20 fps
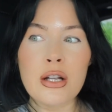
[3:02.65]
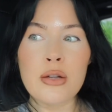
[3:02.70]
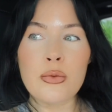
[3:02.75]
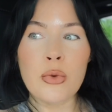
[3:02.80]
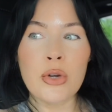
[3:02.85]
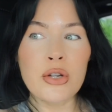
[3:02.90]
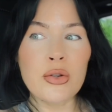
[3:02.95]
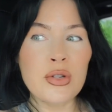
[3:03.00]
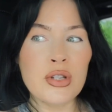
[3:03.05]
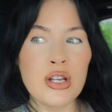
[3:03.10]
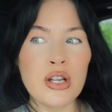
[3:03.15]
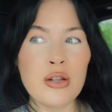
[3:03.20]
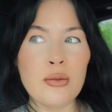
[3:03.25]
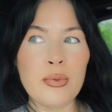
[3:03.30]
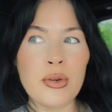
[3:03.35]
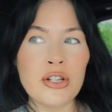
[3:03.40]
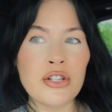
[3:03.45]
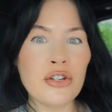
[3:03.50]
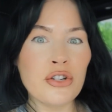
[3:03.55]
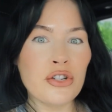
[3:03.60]
When you see the
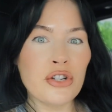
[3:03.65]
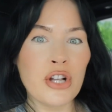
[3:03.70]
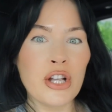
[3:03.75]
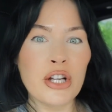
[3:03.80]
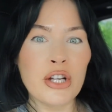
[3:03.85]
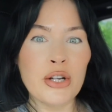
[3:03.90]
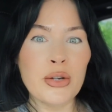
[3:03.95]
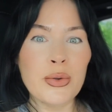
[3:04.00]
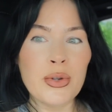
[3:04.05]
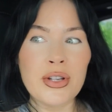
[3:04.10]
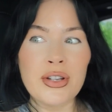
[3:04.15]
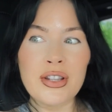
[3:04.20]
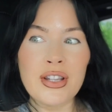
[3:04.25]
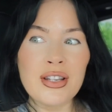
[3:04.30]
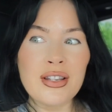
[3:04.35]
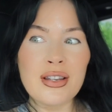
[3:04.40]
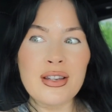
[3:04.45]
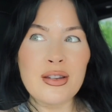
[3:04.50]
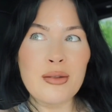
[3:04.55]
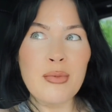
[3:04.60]
pictures, you're like, who?
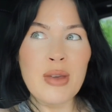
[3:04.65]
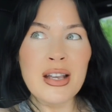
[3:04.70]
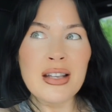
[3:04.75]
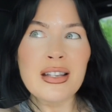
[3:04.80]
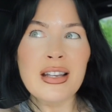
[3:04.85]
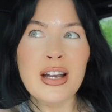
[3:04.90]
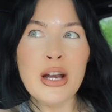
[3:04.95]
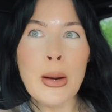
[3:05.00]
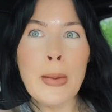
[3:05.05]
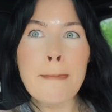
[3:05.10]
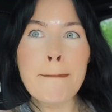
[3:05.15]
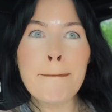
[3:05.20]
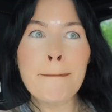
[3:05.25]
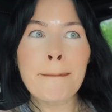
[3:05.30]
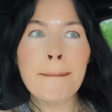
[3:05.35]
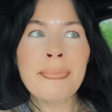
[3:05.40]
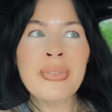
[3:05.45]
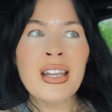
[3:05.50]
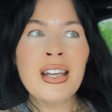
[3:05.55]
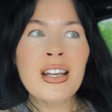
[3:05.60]
This is amazing.
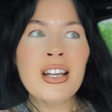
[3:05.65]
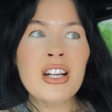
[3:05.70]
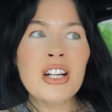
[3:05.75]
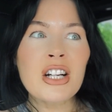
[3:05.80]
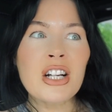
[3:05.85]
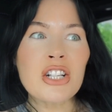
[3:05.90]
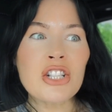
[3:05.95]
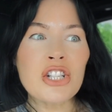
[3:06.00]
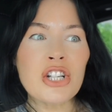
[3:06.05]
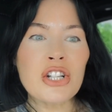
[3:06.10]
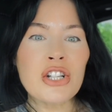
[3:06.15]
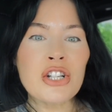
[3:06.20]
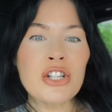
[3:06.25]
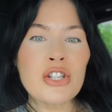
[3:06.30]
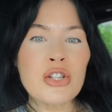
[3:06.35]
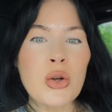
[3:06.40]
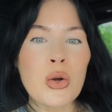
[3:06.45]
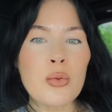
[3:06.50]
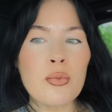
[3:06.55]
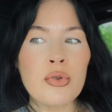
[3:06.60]
Cause she looks
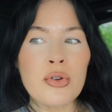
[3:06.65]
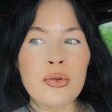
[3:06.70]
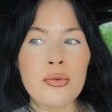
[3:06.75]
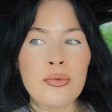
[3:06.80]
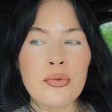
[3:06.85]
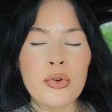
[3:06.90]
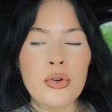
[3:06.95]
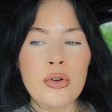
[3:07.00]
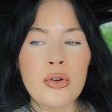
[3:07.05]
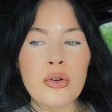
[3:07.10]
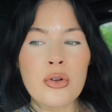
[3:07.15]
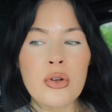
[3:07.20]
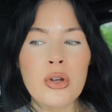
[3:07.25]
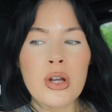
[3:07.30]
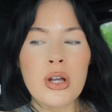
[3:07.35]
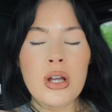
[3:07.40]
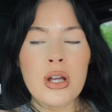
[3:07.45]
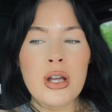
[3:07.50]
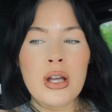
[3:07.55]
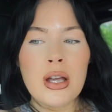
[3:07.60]
so beautiful
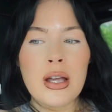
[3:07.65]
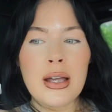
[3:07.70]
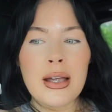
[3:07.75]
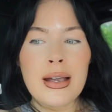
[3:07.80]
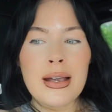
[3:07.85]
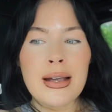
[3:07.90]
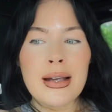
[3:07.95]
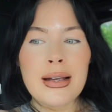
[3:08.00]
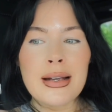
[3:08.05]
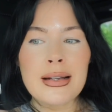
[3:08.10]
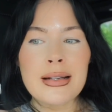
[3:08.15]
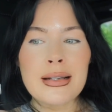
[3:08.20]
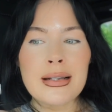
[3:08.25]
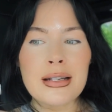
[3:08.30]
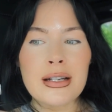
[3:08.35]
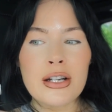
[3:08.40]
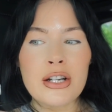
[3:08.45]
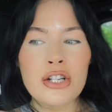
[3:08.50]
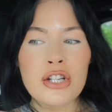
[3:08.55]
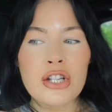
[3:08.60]
and
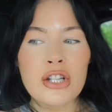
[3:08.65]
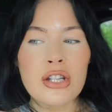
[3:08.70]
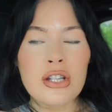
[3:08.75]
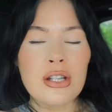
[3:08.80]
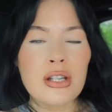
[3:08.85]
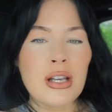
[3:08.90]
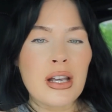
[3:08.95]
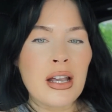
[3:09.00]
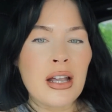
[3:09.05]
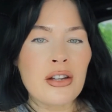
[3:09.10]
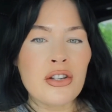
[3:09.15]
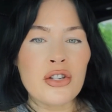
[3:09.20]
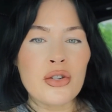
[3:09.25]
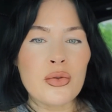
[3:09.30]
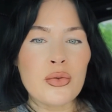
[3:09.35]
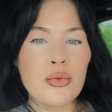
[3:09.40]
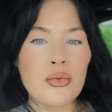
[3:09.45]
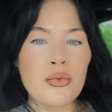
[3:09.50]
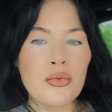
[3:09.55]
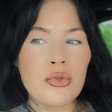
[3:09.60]
uh, they
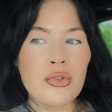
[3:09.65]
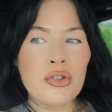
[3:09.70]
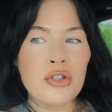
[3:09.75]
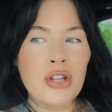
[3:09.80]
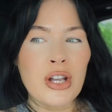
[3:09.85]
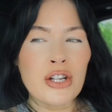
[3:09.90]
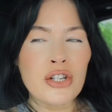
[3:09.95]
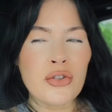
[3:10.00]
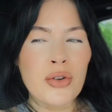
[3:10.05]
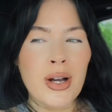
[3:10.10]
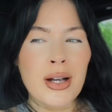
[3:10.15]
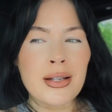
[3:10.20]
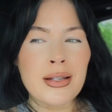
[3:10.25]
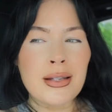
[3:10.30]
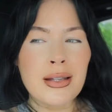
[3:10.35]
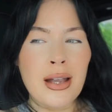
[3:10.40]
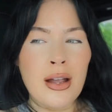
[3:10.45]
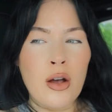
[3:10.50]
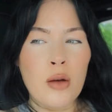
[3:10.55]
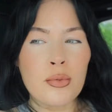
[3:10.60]
do, they dress,
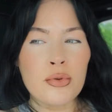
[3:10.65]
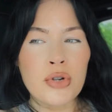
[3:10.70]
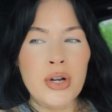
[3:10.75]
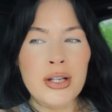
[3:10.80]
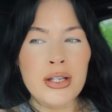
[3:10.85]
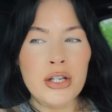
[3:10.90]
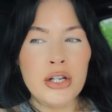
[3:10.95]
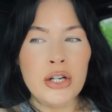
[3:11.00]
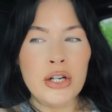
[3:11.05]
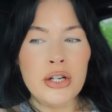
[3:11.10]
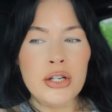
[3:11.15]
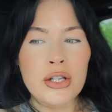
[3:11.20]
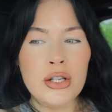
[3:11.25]
they help dress her.